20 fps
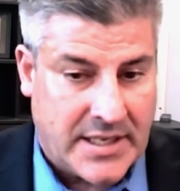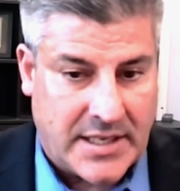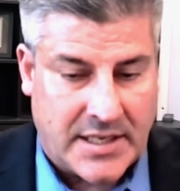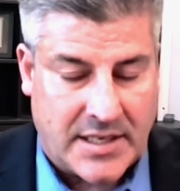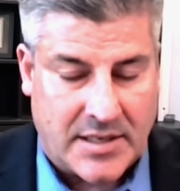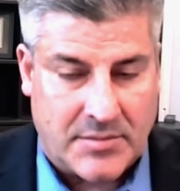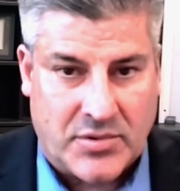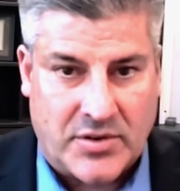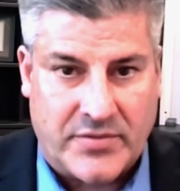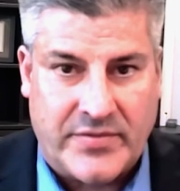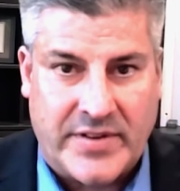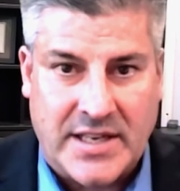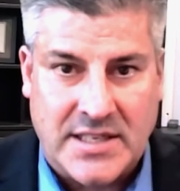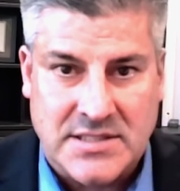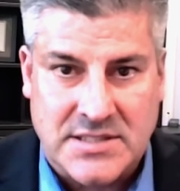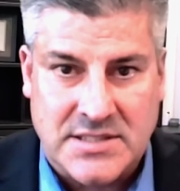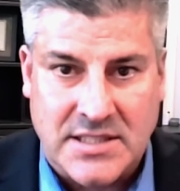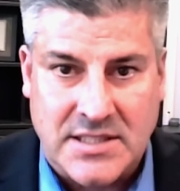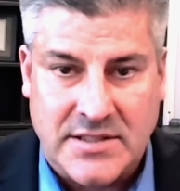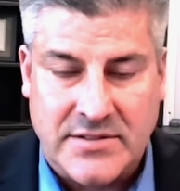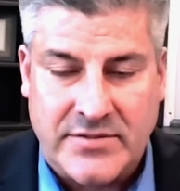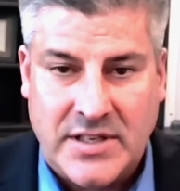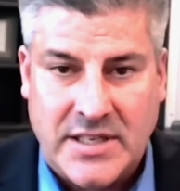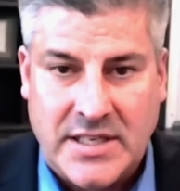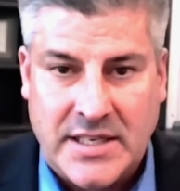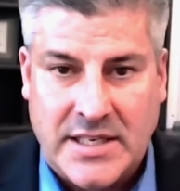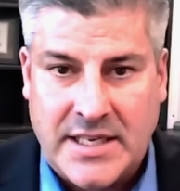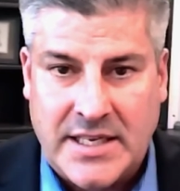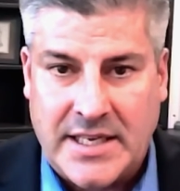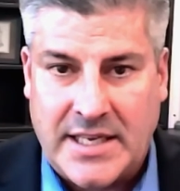and pervasive,
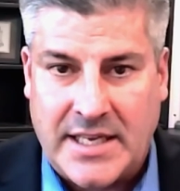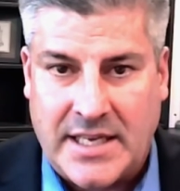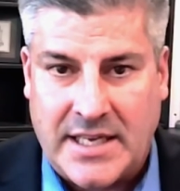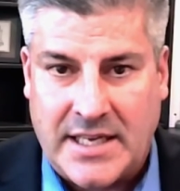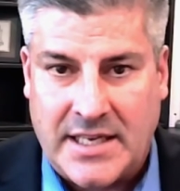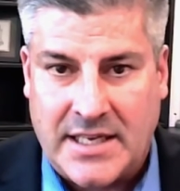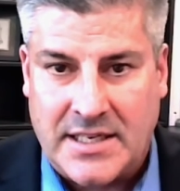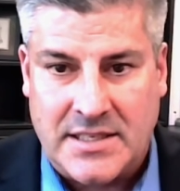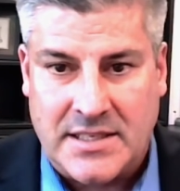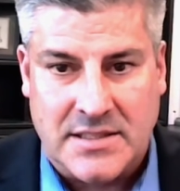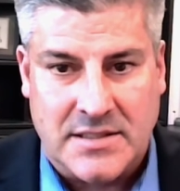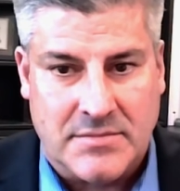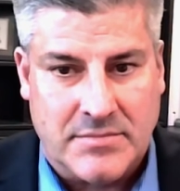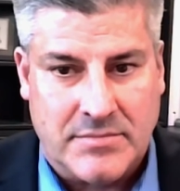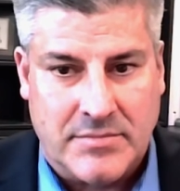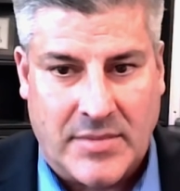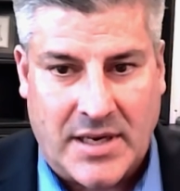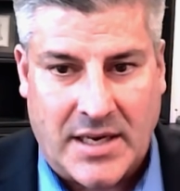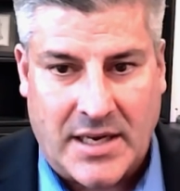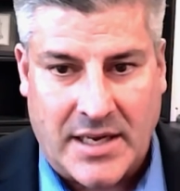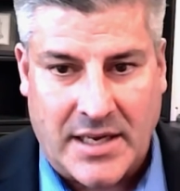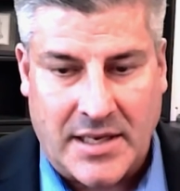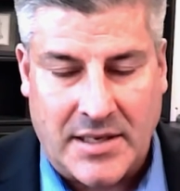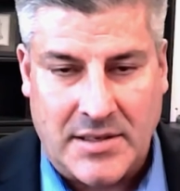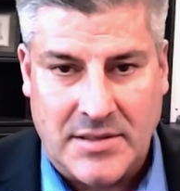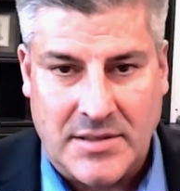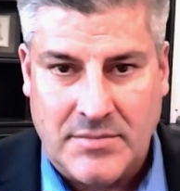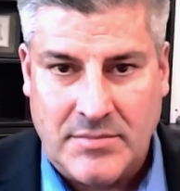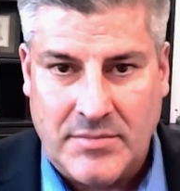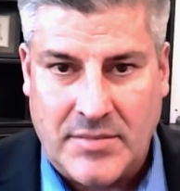and my
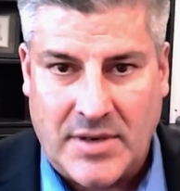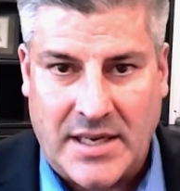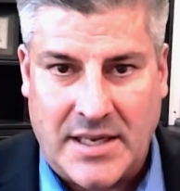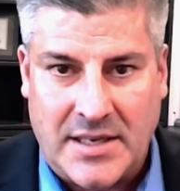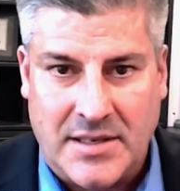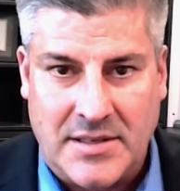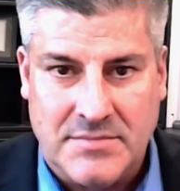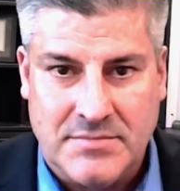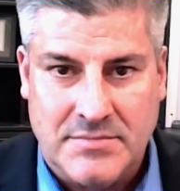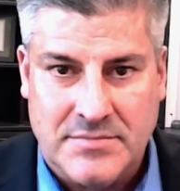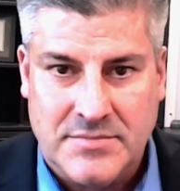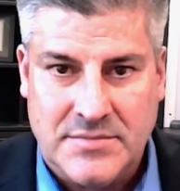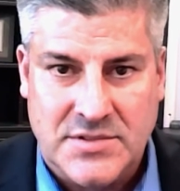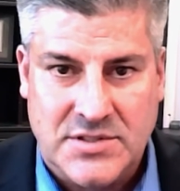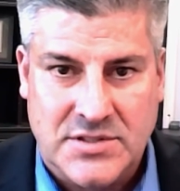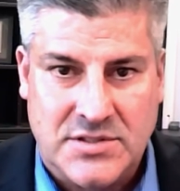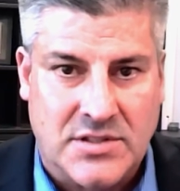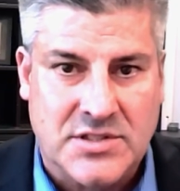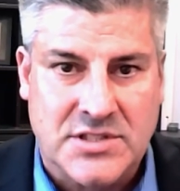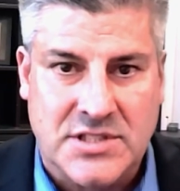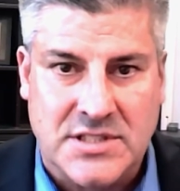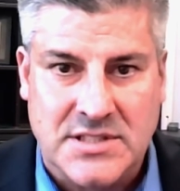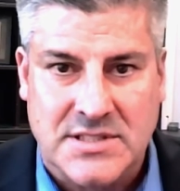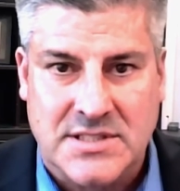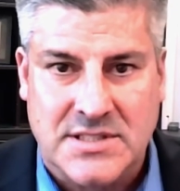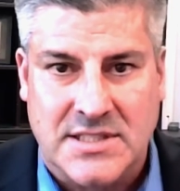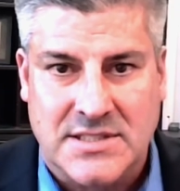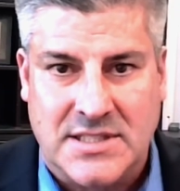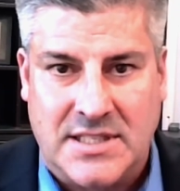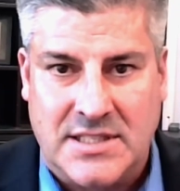surgeon
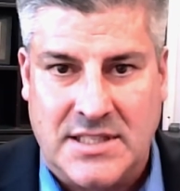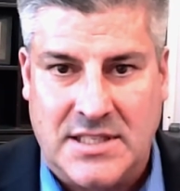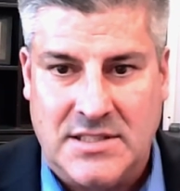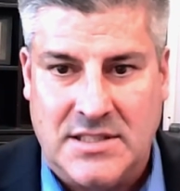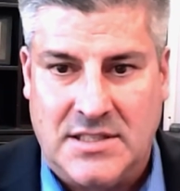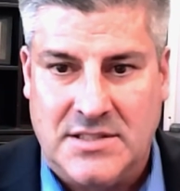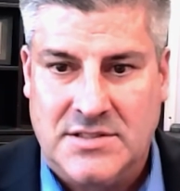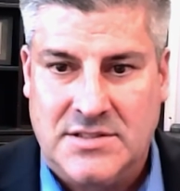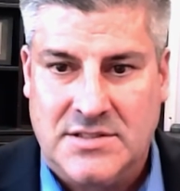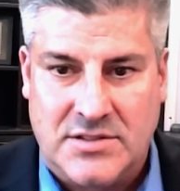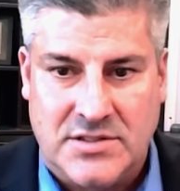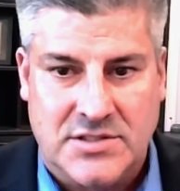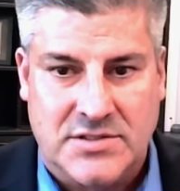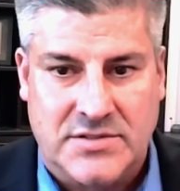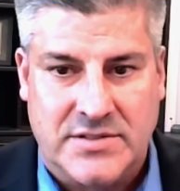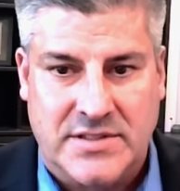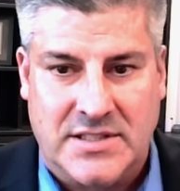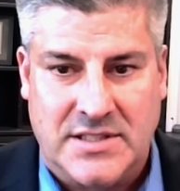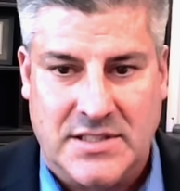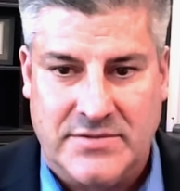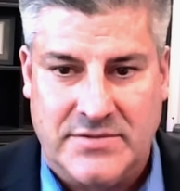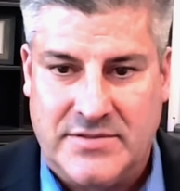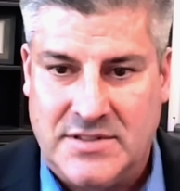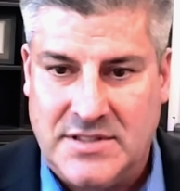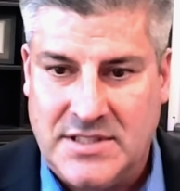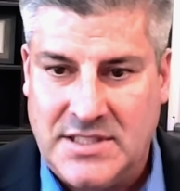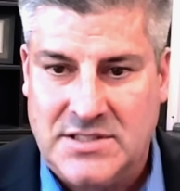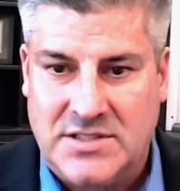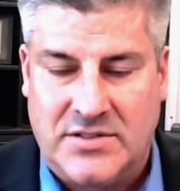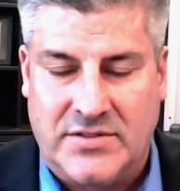says I need a surgery for
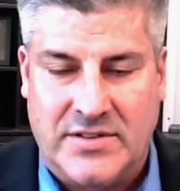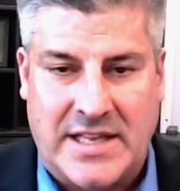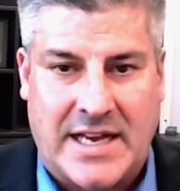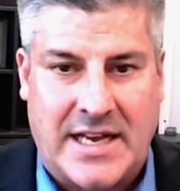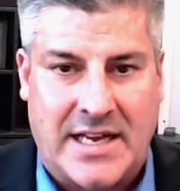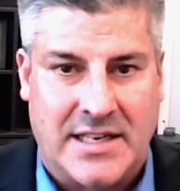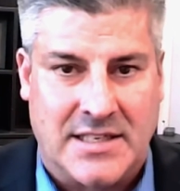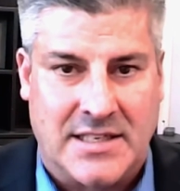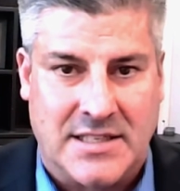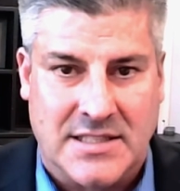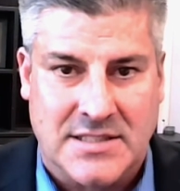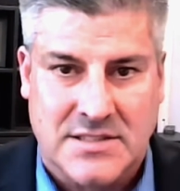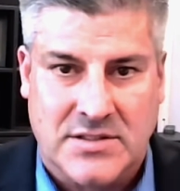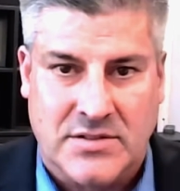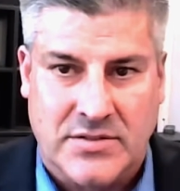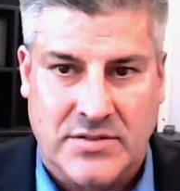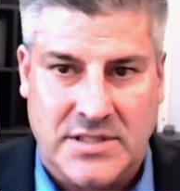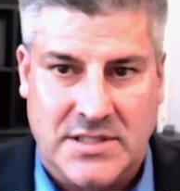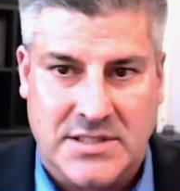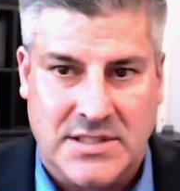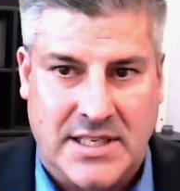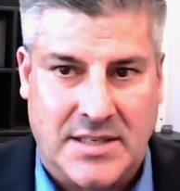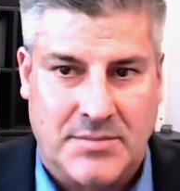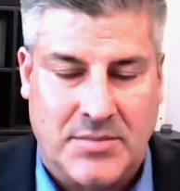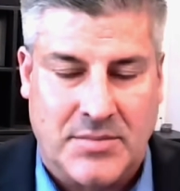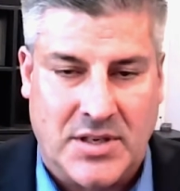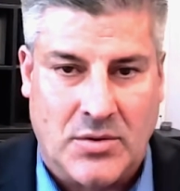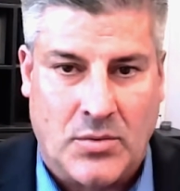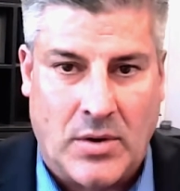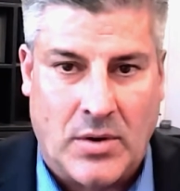this or that, and it's going to take
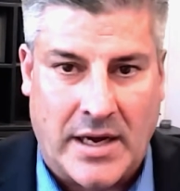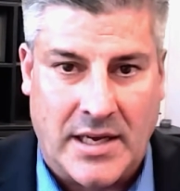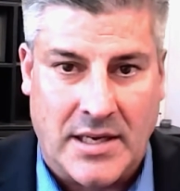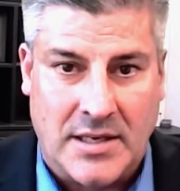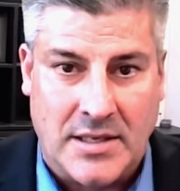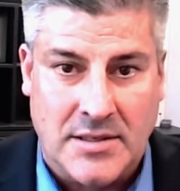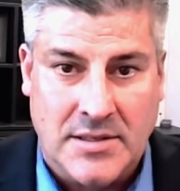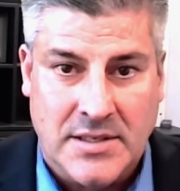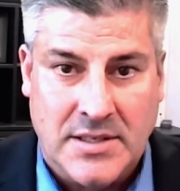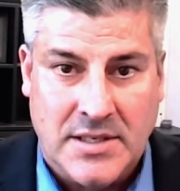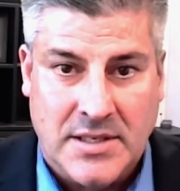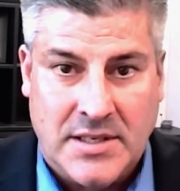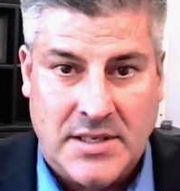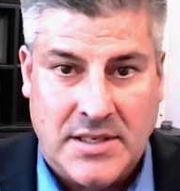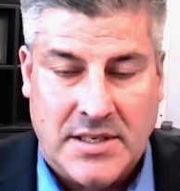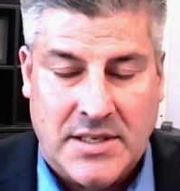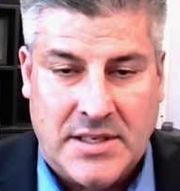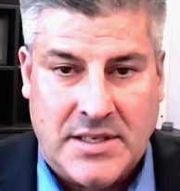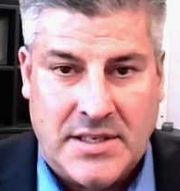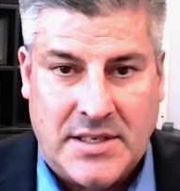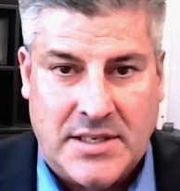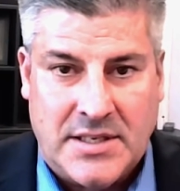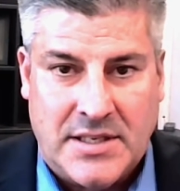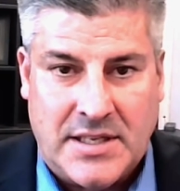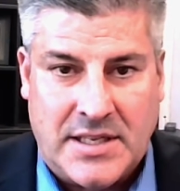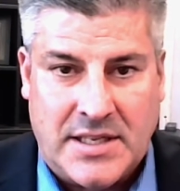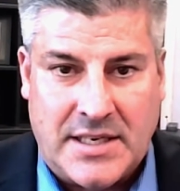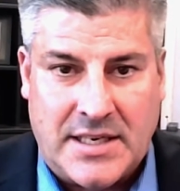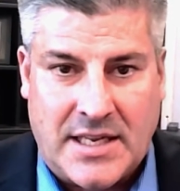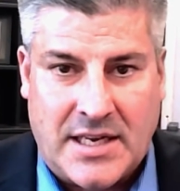me a while.
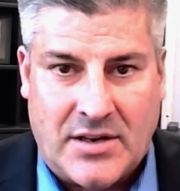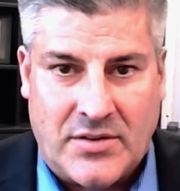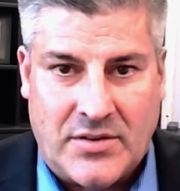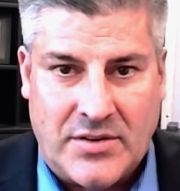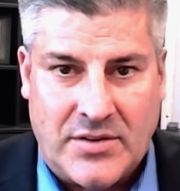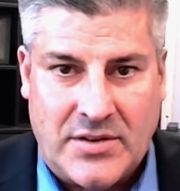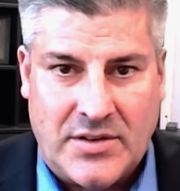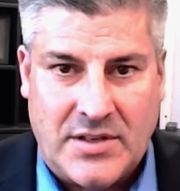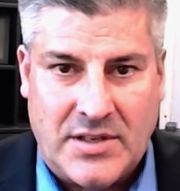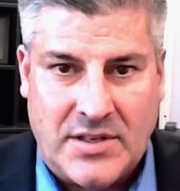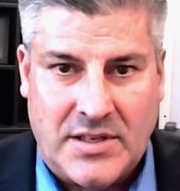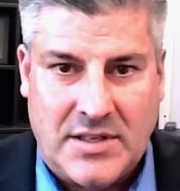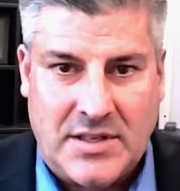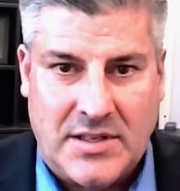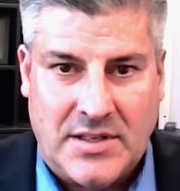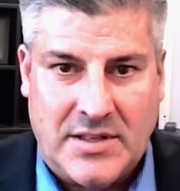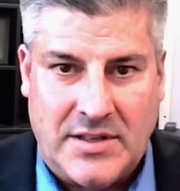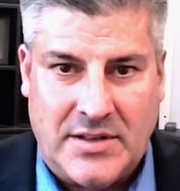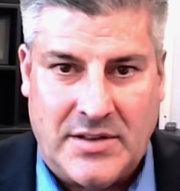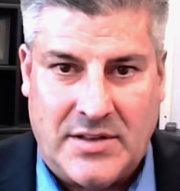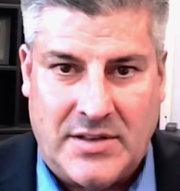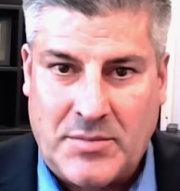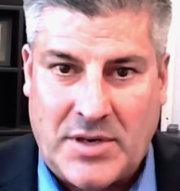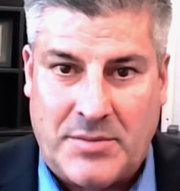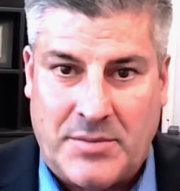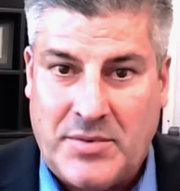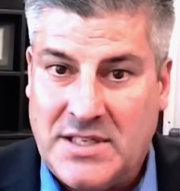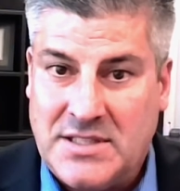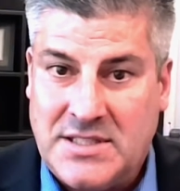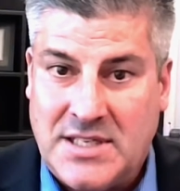Now, there
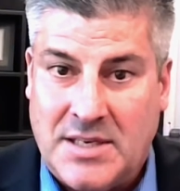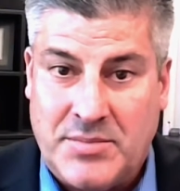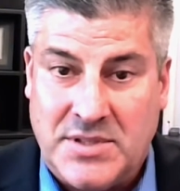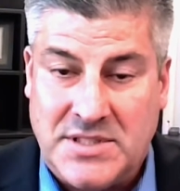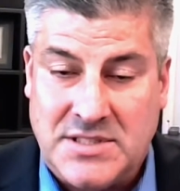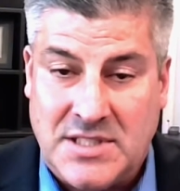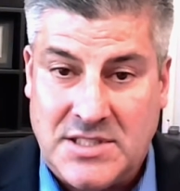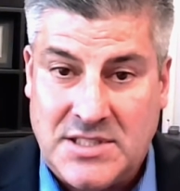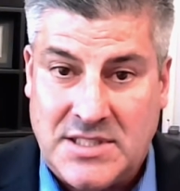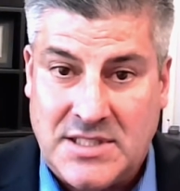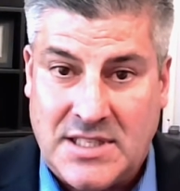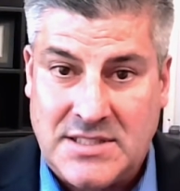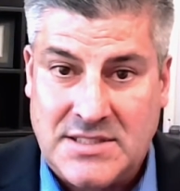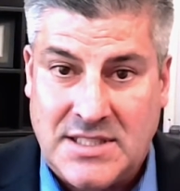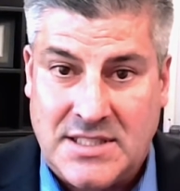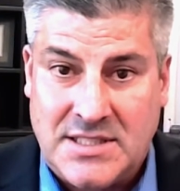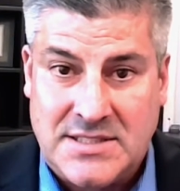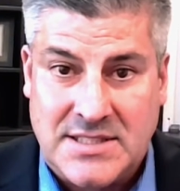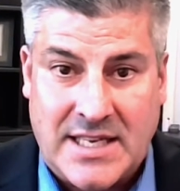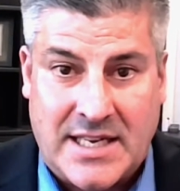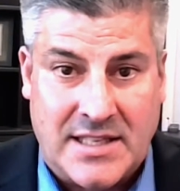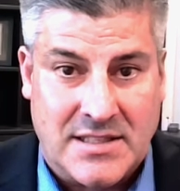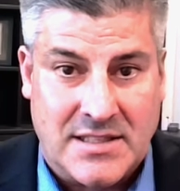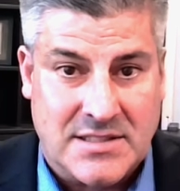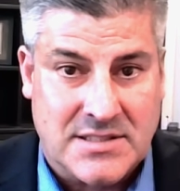might be a deposition that says that,